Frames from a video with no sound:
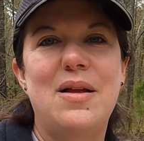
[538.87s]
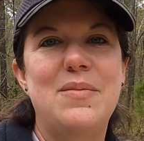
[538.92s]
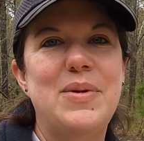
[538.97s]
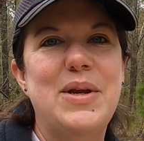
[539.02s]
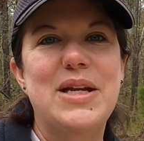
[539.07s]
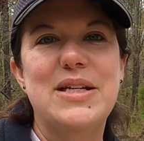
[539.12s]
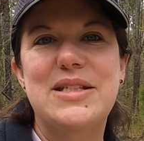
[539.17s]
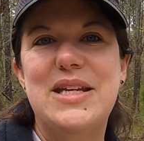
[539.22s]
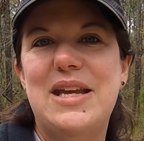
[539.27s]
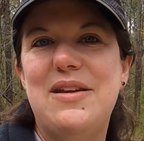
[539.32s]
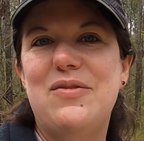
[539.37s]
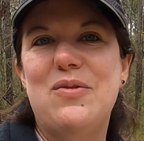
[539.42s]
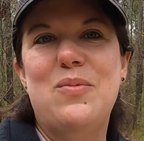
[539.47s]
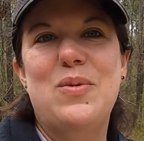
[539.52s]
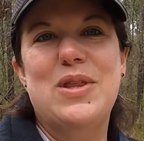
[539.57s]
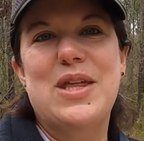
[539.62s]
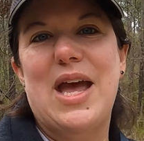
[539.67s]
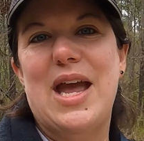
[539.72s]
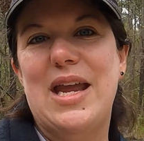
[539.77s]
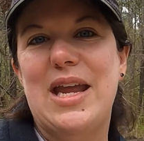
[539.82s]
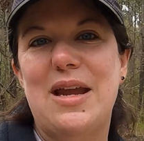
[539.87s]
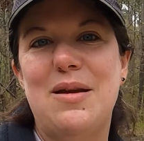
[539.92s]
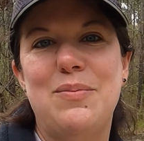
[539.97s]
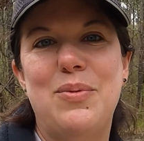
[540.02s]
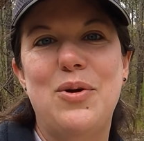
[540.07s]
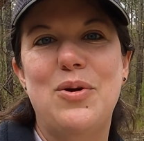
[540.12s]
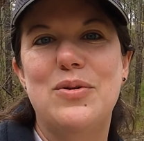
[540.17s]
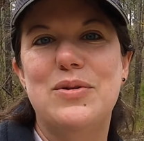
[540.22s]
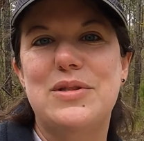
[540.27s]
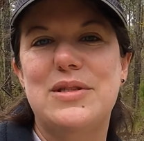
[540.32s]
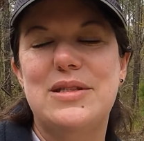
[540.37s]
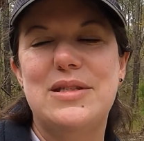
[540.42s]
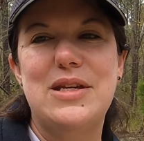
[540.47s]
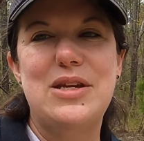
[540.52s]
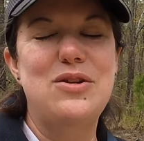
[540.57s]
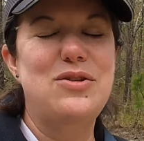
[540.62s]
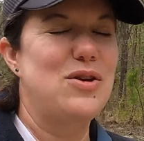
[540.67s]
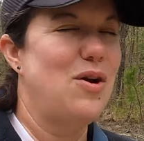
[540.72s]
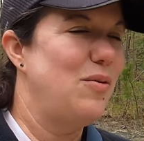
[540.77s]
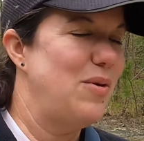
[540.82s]
Because even with hiking boots,
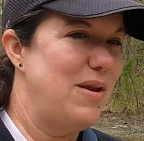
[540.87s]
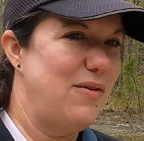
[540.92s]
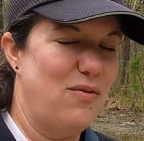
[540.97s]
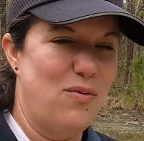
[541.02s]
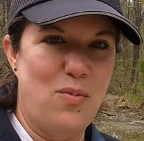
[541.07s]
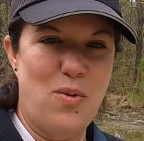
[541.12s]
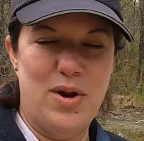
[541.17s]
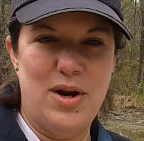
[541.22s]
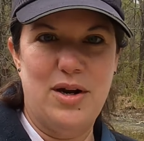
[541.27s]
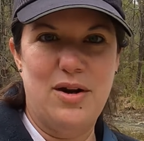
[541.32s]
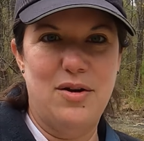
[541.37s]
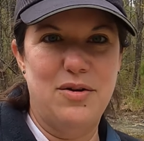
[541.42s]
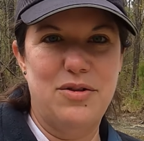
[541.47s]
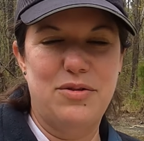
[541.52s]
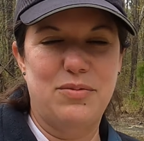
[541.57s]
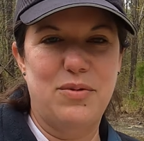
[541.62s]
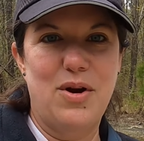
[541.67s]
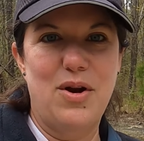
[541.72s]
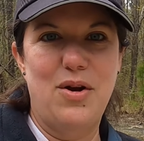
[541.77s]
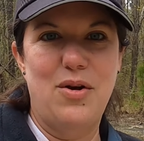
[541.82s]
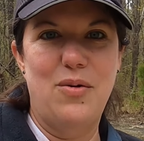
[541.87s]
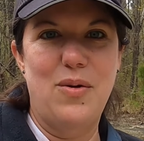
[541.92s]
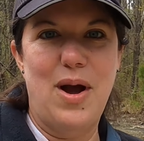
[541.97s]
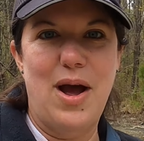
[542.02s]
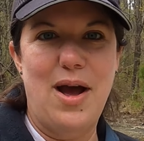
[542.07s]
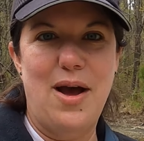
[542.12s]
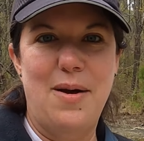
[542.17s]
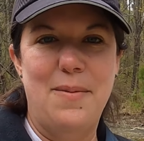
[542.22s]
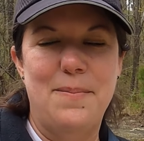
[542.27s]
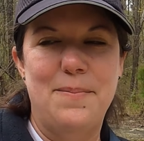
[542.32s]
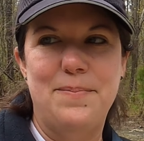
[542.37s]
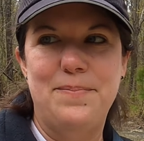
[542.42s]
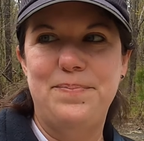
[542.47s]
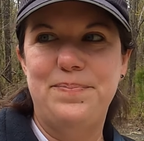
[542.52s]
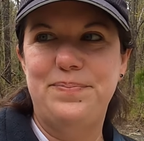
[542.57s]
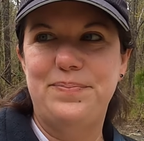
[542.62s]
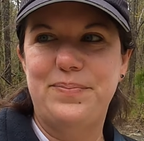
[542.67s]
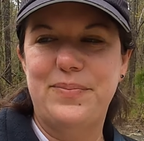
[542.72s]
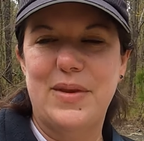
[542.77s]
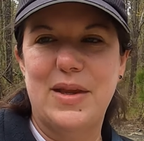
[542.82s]
you don't even want to go through,
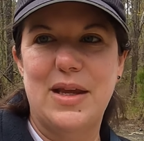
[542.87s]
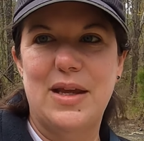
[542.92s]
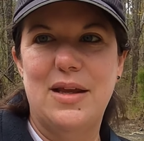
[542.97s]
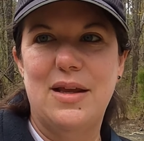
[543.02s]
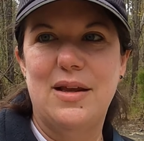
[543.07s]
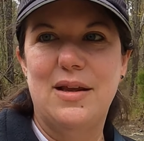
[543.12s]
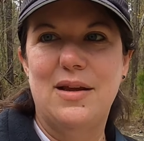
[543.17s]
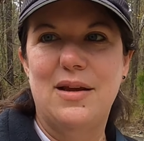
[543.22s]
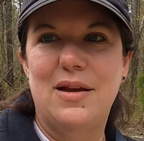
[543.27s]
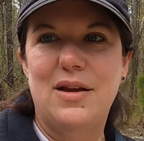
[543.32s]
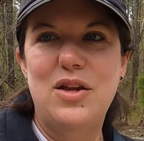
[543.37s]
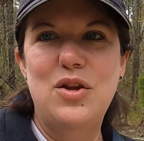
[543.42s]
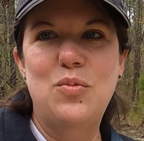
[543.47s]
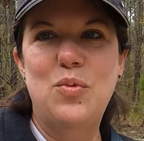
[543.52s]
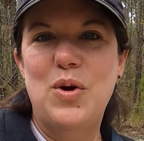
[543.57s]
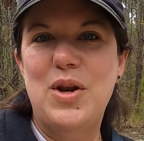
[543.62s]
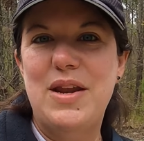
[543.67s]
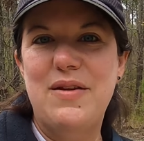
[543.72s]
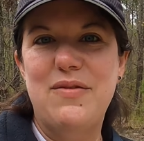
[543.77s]
you wouldn't